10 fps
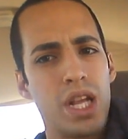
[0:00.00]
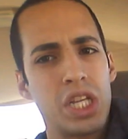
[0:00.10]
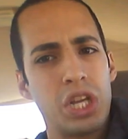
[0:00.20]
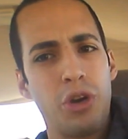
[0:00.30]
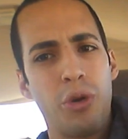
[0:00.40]

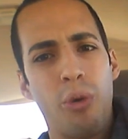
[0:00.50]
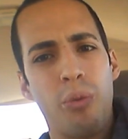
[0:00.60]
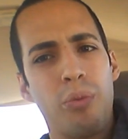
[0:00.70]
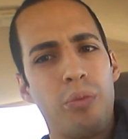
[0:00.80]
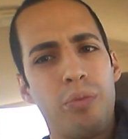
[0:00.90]

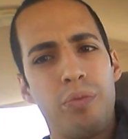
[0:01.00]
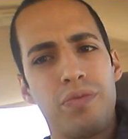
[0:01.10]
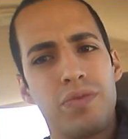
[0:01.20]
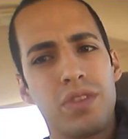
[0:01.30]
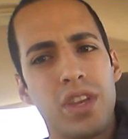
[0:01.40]
so
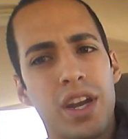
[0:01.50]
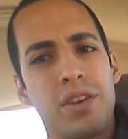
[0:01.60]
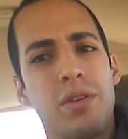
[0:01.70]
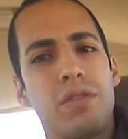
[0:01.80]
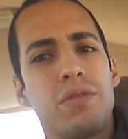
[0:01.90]
I
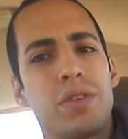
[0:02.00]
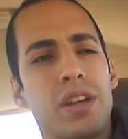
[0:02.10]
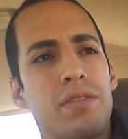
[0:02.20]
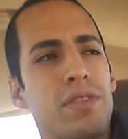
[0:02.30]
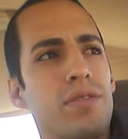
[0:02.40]
know if you
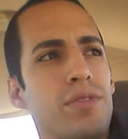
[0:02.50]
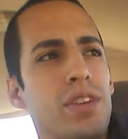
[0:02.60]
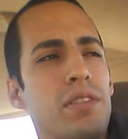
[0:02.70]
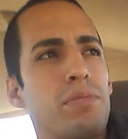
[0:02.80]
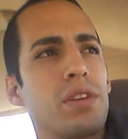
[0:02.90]
get
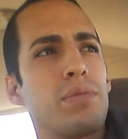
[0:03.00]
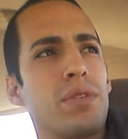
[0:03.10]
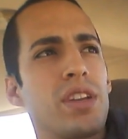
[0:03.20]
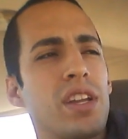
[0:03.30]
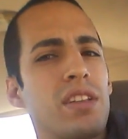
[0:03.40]
15
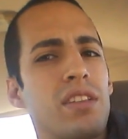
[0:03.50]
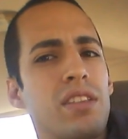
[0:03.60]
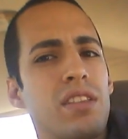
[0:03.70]
people in it,